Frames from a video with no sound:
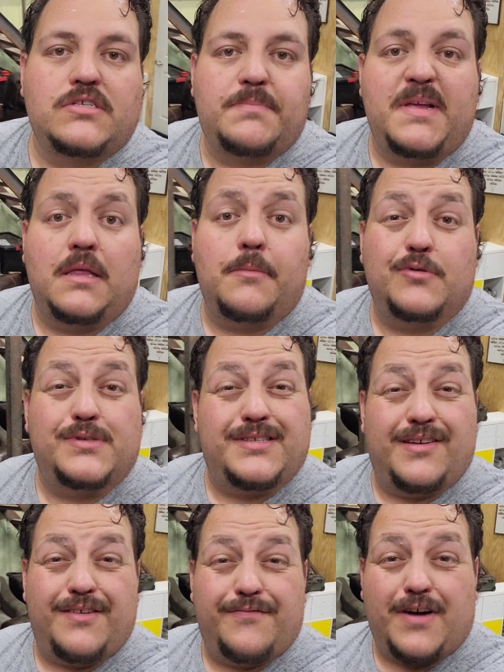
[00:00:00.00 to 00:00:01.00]
Speed limit was
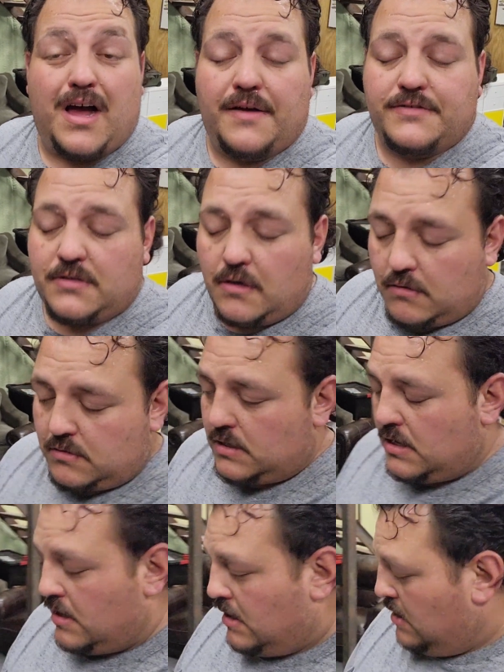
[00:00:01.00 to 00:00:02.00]
75, so
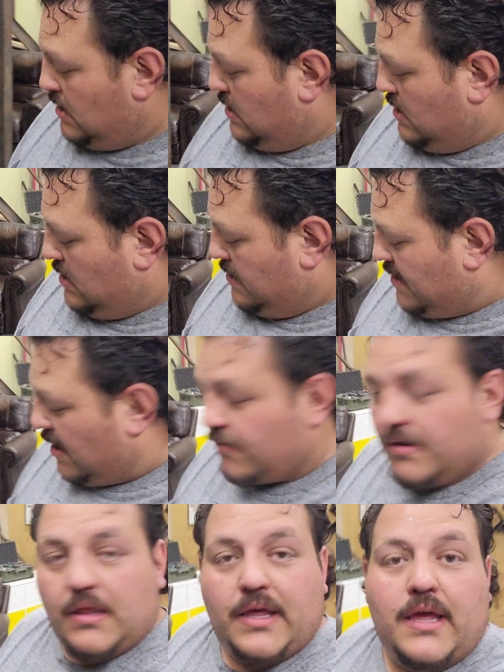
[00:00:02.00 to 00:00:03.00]
not
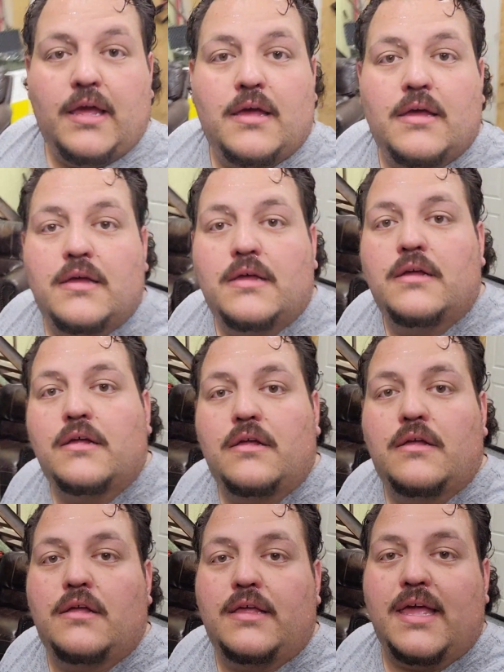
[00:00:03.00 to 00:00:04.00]
really
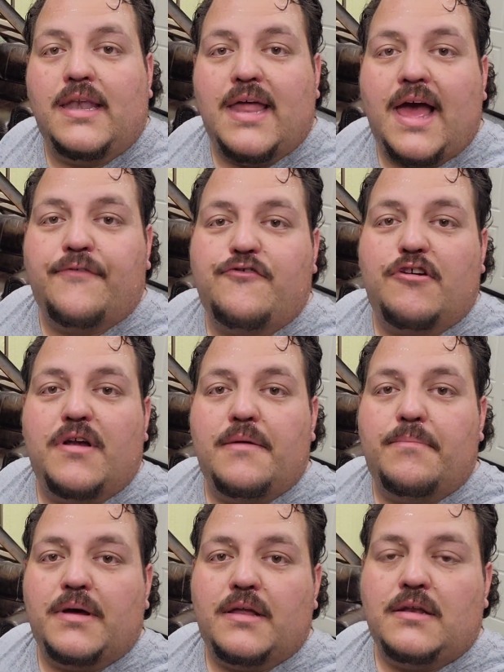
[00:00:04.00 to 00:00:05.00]
getting after
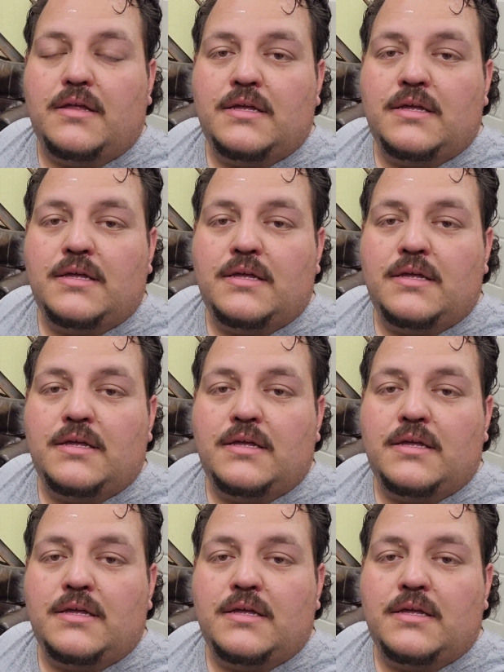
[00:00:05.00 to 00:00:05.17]
it, but